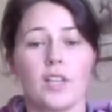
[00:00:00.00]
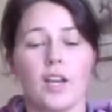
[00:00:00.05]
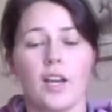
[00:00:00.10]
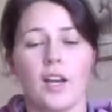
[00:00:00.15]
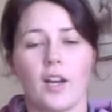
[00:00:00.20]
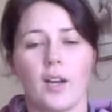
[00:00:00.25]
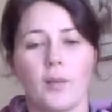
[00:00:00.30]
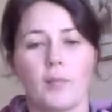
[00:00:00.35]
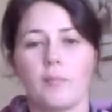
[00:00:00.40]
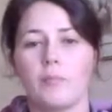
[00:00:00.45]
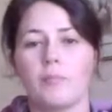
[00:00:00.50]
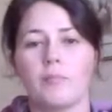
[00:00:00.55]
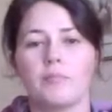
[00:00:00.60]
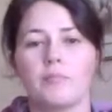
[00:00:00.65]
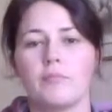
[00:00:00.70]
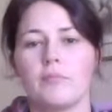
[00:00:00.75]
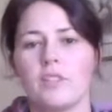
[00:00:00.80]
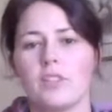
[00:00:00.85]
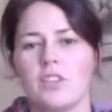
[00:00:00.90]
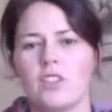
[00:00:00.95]

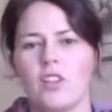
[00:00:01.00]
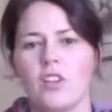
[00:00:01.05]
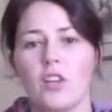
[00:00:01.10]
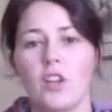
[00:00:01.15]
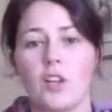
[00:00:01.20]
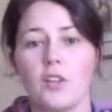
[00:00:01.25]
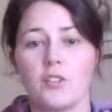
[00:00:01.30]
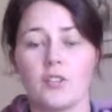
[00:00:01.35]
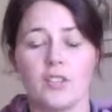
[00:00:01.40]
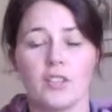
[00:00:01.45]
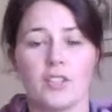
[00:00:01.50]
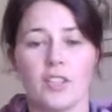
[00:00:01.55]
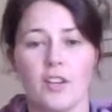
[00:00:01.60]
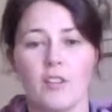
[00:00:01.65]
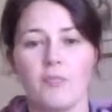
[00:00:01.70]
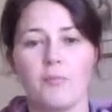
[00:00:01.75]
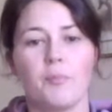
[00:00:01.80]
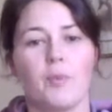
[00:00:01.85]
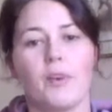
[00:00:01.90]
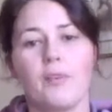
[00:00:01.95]
It's not loads of
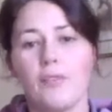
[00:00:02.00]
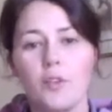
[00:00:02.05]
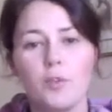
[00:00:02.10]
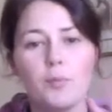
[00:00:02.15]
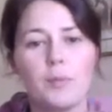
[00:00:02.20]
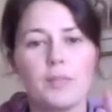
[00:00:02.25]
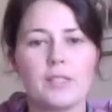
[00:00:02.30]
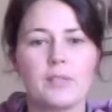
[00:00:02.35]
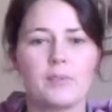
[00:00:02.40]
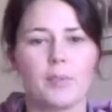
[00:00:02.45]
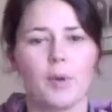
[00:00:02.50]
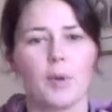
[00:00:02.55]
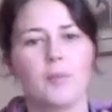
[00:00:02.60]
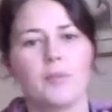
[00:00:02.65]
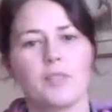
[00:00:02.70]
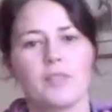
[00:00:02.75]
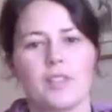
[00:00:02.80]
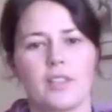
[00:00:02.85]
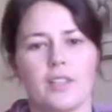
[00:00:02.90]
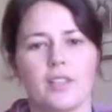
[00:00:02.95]
stuff, but a few bits and
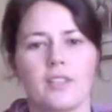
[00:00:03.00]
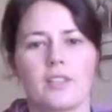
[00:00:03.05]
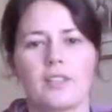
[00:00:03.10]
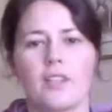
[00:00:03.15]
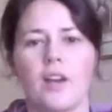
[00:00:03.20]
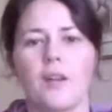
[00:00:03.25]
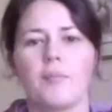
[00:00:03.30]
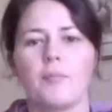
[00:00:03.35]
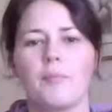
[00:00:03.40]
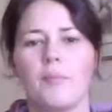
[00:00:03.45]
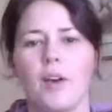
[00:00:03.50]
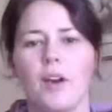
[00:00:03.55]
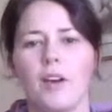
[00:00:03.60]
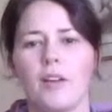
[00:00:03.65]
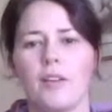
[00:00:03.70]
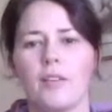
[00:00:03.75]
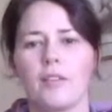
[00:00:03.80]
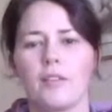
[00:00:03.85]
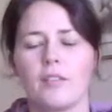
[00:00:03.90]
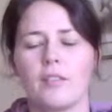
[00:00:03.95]
bobs that
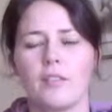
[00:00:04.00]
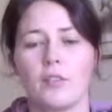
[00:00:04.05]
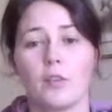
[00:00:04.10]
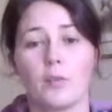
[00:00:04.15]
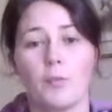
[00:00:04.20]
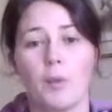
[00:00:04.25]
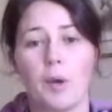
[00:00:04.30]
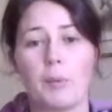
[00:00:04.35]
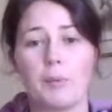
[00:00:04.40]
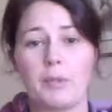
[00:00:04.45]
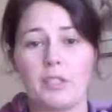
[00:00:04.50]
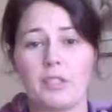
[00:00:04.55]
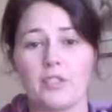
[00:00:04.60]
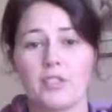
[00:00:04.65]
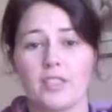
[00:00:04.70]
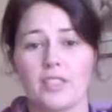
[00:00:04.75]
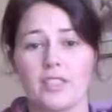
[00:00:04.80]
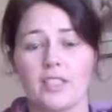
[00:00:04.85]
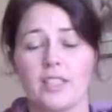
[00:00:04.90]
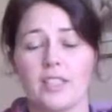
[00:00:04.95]
you might be
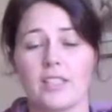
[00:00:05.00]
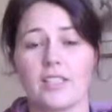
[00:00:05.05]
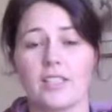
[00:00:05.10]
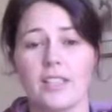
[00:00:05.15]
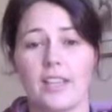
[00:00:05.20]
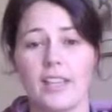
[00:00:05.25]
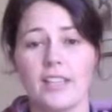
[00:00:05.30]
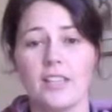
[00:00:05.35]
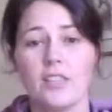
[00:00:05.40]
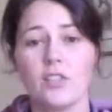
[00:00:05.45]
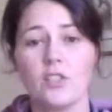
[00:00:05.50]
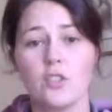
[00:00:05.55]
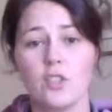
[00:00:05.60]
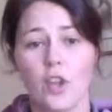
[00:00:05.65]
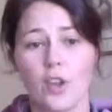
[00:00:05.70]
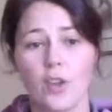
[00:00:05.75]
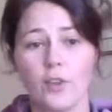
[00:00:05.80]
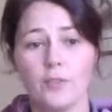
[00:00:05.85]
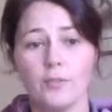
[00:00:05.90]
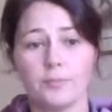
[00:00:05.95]
interested to see.
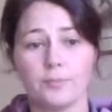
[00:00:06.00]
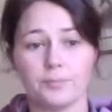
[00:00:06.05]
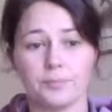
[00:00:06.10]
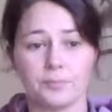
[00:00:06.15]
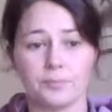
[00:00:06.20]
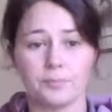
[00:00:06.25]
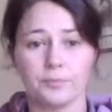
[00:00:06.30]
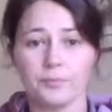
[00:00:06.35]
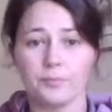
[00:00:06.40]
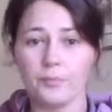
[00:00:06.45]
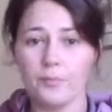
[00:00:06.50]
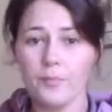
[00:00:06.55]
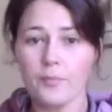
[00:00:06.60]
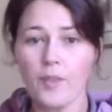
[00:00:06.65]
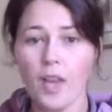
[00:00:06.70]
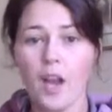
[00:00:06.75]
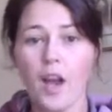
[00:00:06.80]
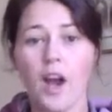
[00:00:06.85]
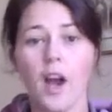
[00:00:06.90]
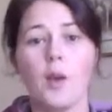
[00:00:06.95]
So
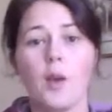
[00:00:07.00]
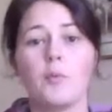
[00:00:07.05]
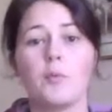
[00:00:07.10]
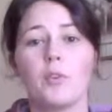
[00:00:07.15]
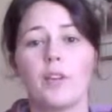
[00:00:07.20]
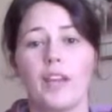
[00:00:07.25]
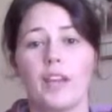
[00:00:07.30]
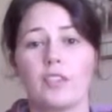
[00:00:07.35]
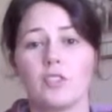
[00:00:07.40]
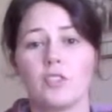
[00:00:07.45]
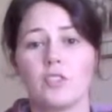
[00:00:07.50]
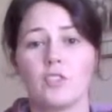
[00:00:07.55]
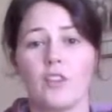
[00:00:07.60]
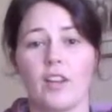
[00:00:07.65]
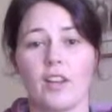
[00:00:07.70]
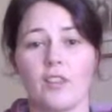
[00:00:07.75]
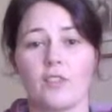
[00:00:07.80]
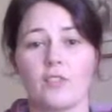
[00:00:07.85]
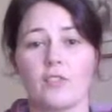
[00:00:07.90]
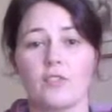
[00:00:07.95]
I will get
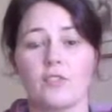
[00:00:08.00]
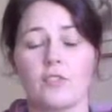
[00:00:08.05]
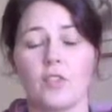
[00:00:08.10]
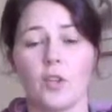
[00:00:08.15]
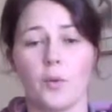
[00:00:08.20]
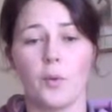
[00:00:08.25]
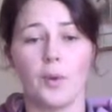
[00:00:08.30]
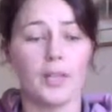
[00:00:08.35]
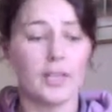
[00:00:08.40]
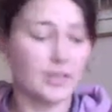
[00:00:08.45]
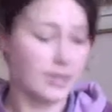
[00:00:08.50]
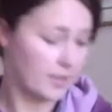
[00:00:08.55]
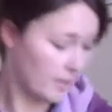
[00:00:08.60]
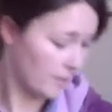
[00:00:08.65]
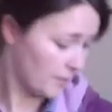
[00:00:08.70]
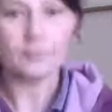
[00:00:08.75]
straight to it.